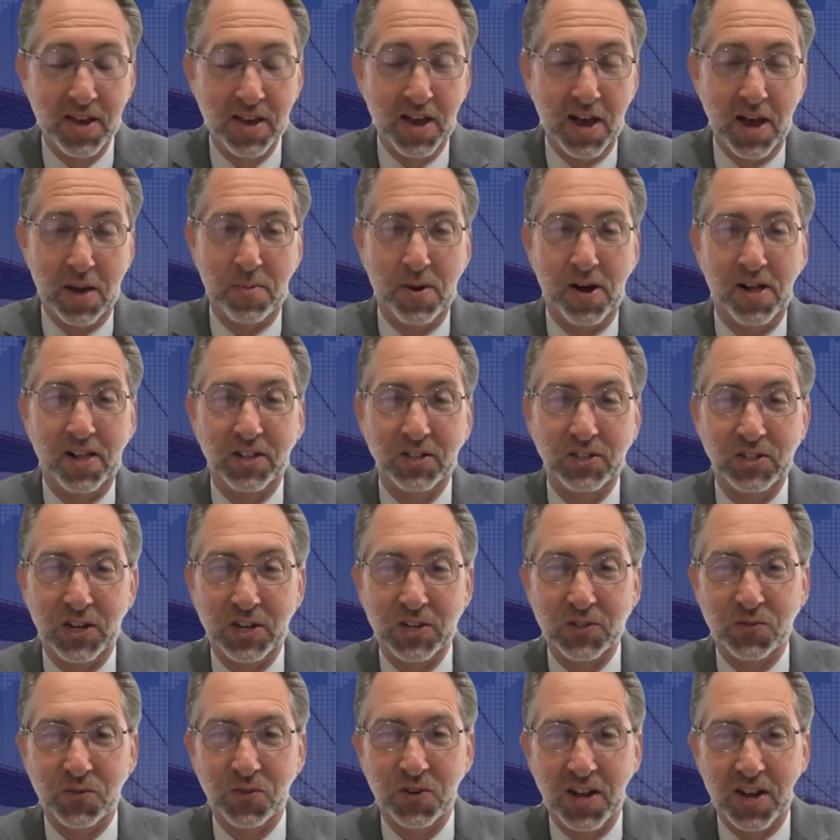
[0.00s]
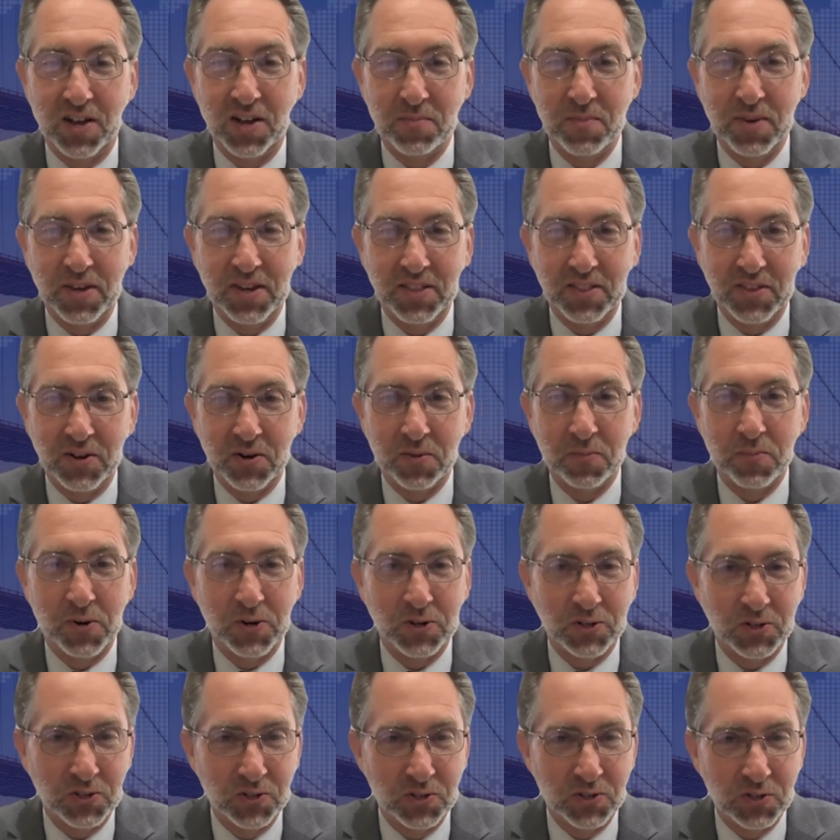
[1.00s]
apologize for not being there in
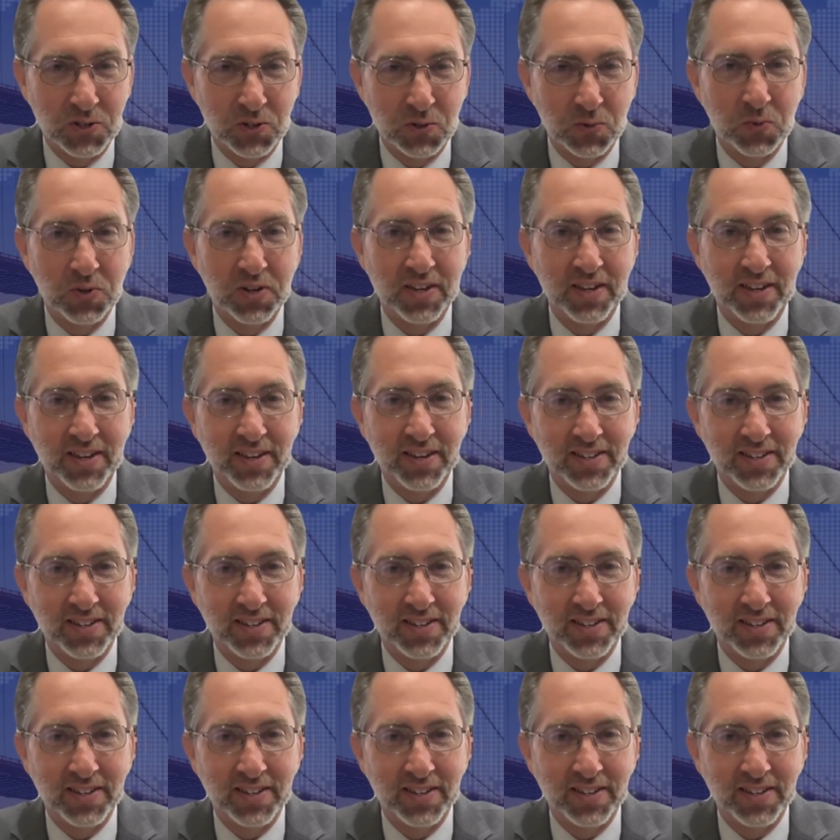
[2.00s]
person this week,